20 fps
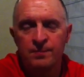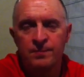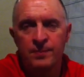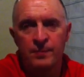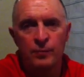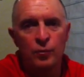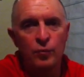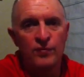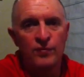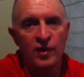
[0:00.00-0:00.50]

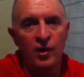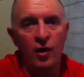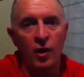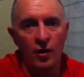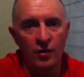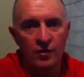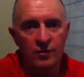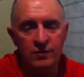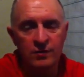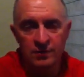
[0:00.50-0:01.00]
But moving
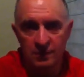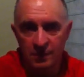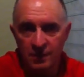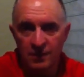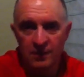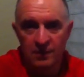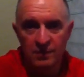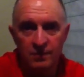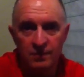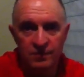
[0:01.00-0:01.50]
on,
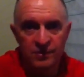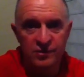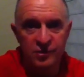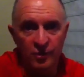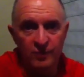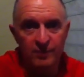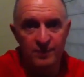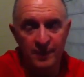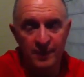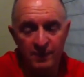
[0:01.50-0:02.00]

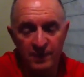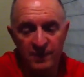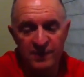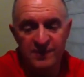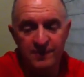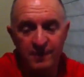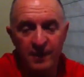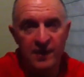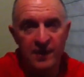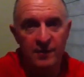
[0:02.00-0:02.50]
certain people
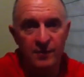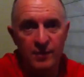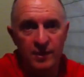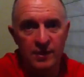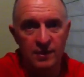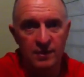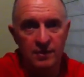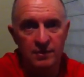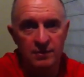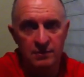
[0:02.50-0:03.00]
inspire
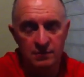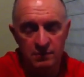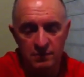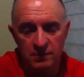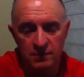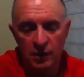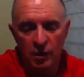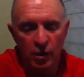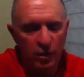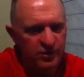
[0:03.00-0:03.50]
me.
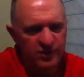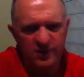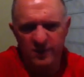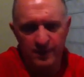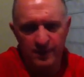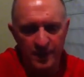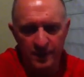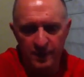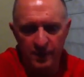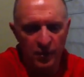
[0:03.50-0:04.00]
Lots
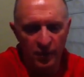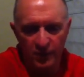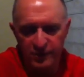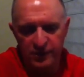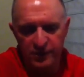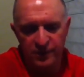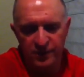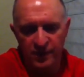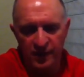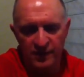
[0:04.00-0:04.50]
of people,
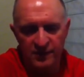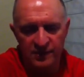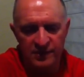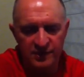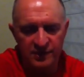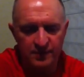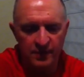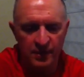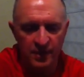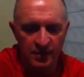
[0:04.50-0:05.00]
lots of things
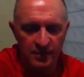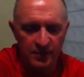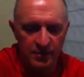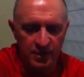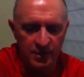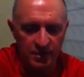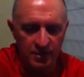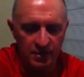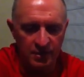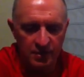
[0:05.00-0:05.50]
inspire
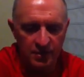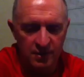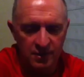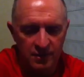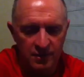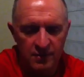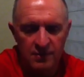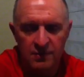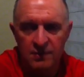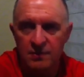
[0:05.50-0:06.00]
me.
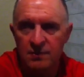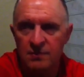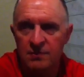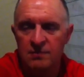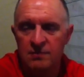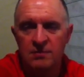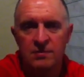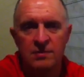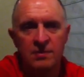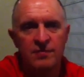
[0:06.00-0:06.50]

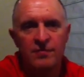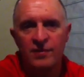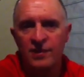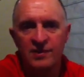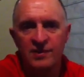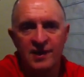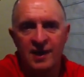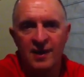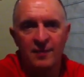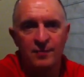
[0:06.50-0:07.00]
For
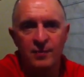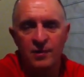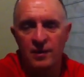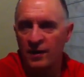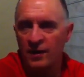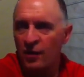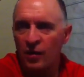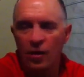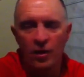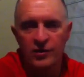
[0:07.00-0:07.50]

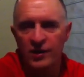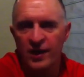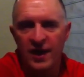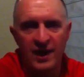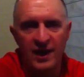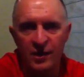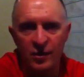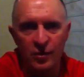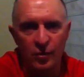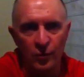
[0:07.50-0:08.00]
example, I'm not in
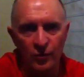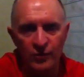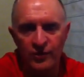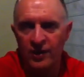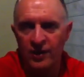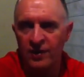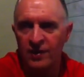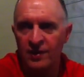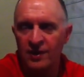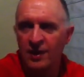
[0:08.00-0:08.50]
any
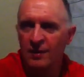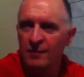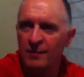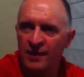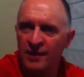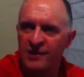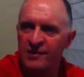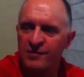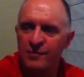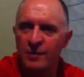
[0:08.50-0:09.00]
order,
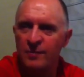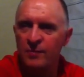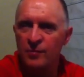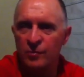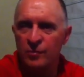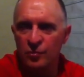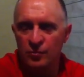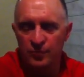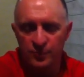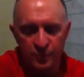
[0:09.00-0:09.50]
my swim
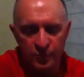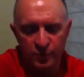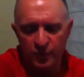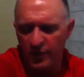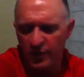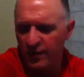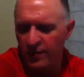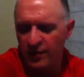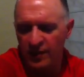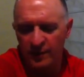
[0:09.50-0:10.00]
group,
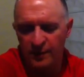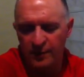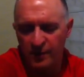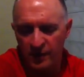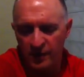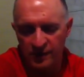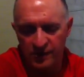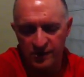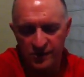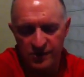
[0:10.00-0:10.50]
what a great
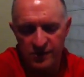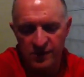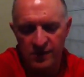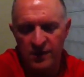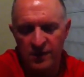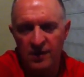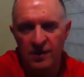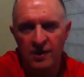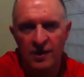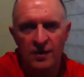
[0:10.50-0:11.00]
bunch.
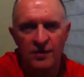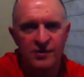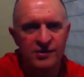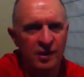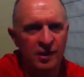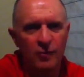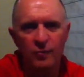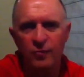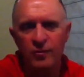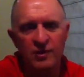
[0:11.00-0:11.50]

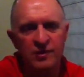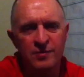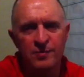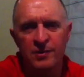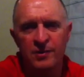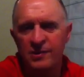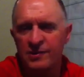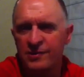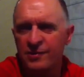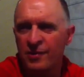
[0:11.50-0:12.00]
South
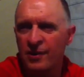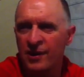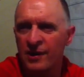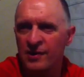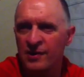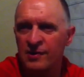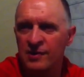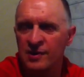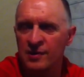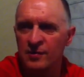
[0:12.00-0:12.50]
please try
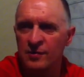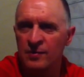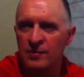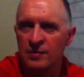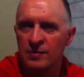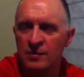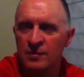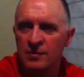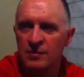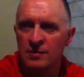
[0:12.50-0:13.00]
Team.
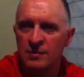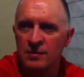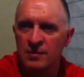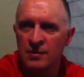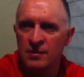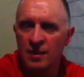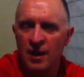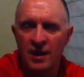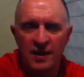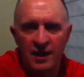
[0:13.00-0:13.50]

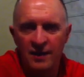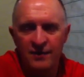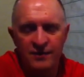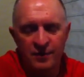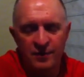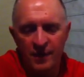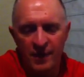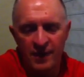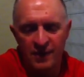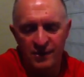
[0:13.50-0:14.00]
I have
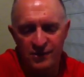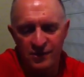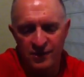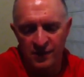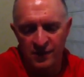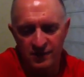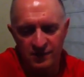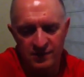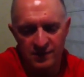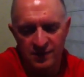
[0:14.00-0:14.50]
to
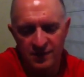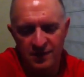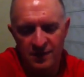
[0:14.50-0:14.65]
mention